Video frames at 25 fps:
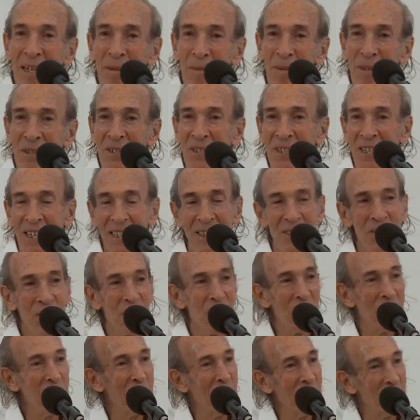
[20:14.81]
which is
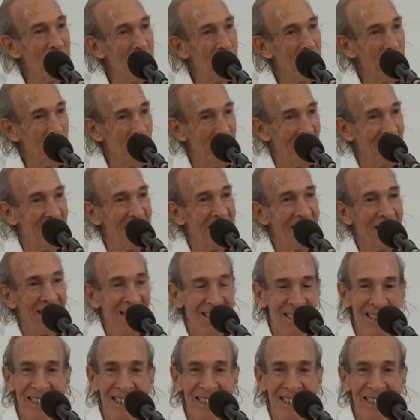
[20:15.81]
extremely sweet,